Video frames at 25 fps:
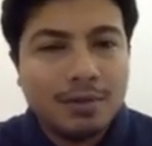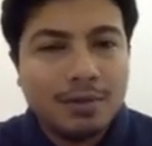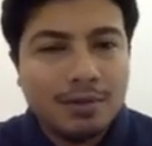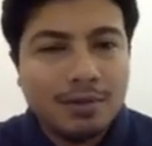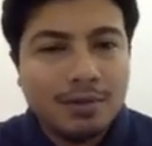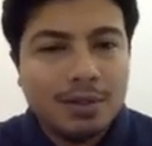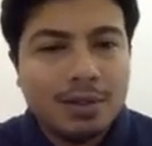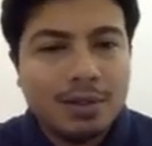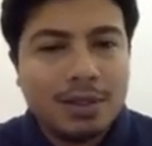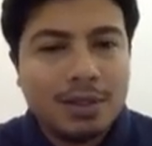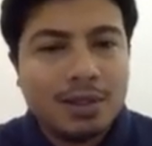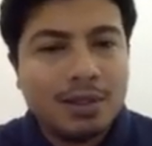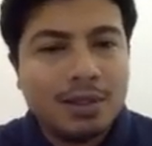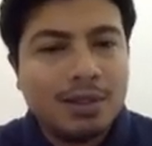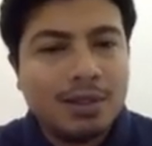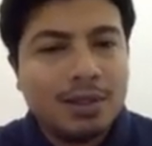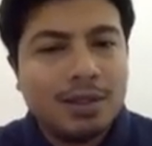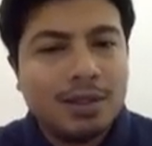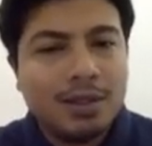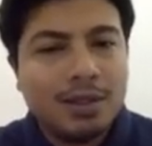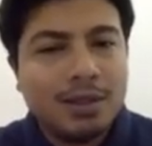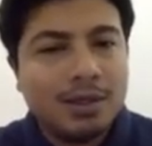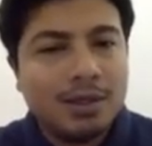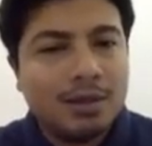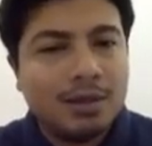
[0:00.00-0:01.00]
we say
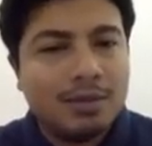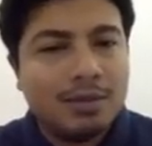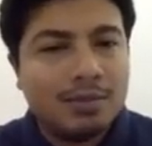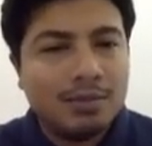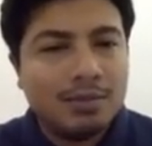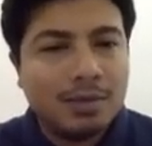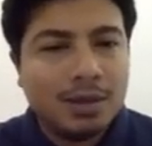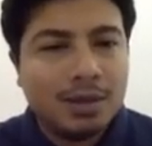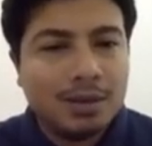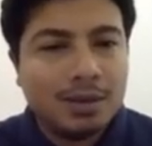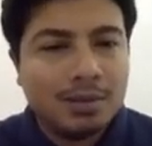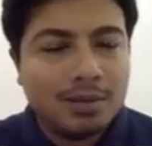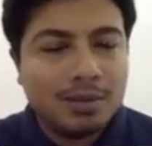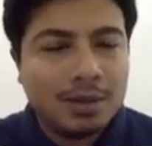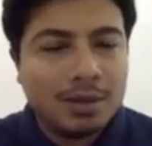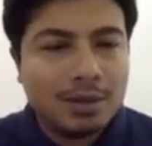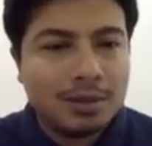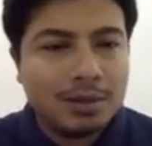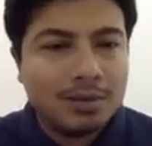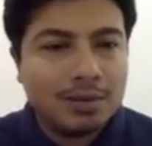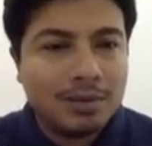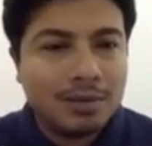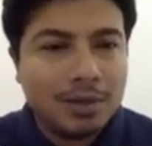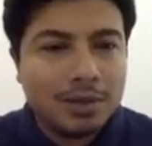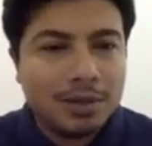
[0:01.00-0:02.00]
in
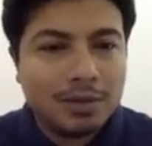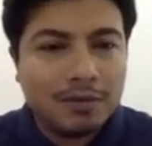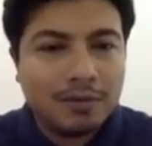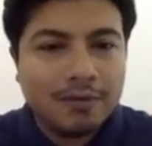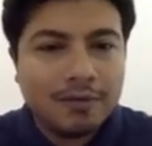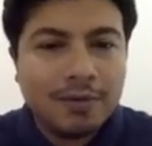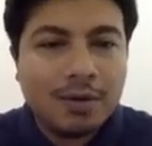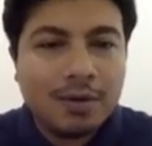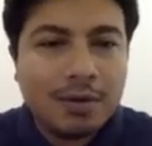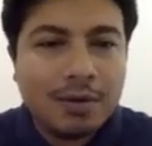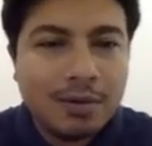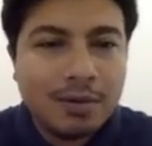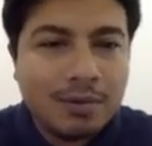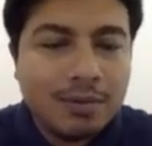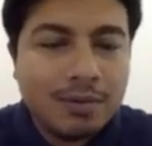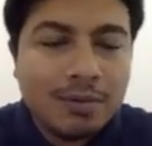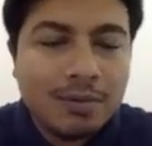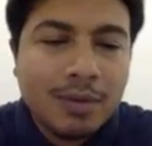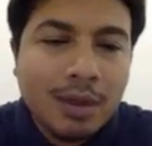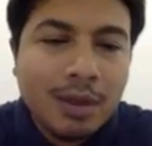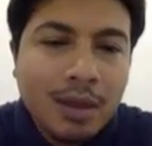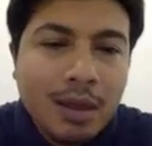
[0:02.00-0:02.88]
because we need to follow